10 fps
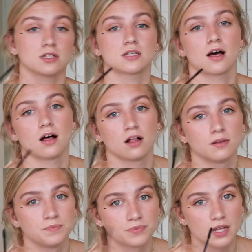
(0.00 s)
you can
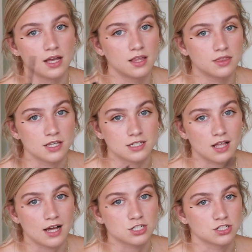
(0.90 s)
tell, these
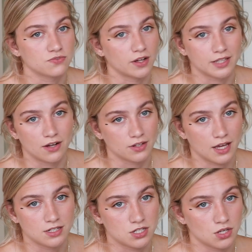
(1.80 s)
lashes fell down
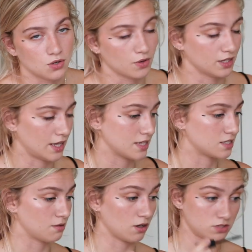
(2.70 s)
again too. It
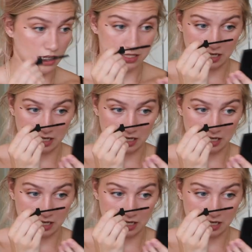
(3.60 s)
lasted about 10